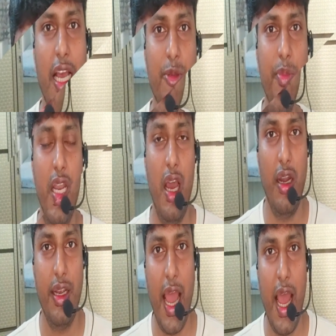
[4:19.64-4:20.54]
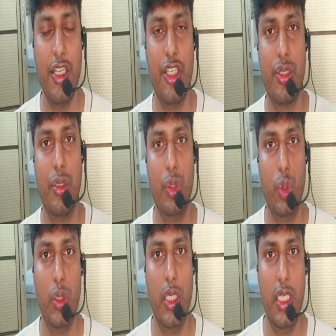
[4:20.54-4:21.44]
has been attached
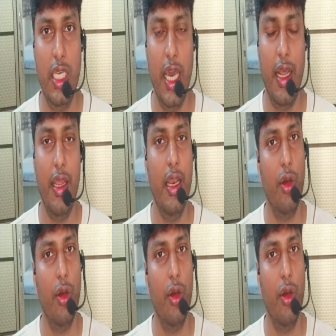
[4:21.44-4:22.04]
to the tRNA,